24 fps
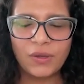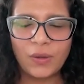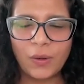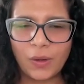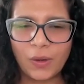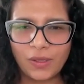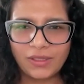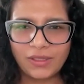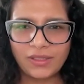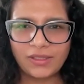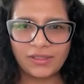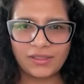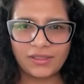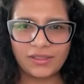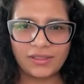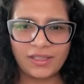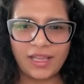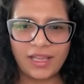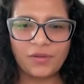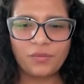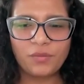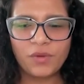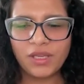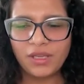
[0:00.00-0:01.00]
all
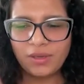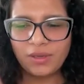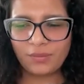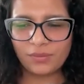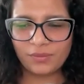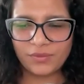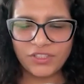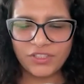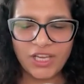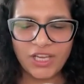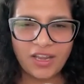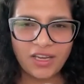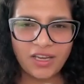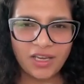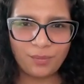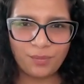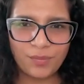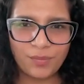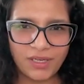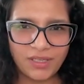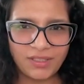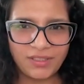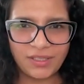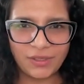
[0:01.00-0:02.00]
like we cherry
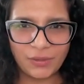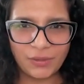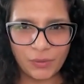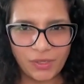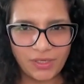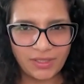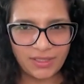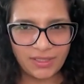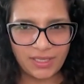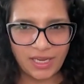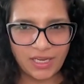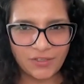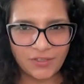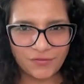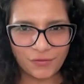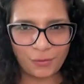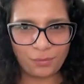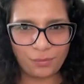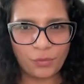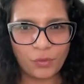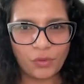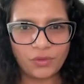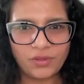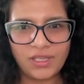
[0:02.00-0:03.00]
picked the good things
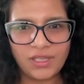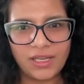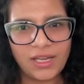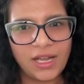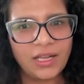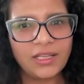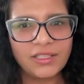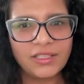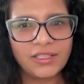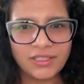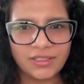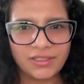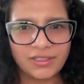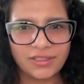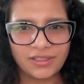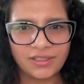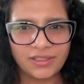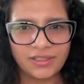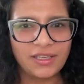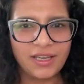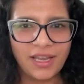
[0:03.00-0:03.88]
from both the culture